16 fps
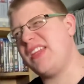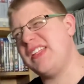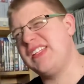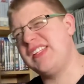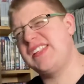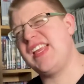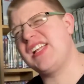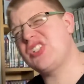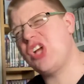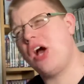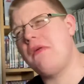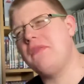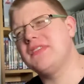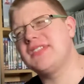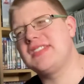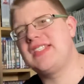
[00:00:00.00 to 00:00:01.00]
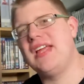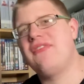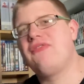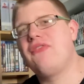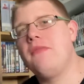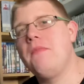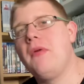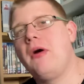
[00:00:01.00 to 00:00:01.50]
Santarans are
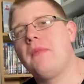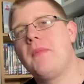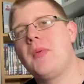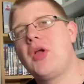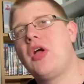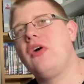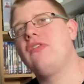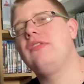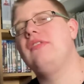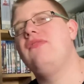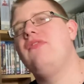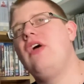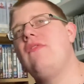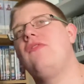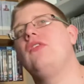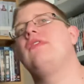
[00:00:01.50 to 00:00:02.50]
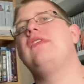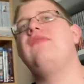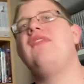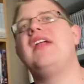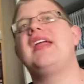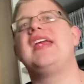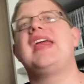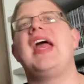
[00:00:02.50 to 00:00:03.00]
different, but because of the Vervans
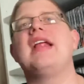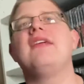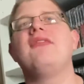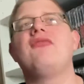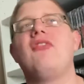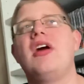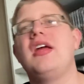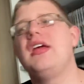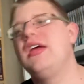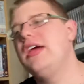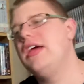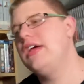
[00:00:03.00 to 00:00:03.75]
invading Gallifrey,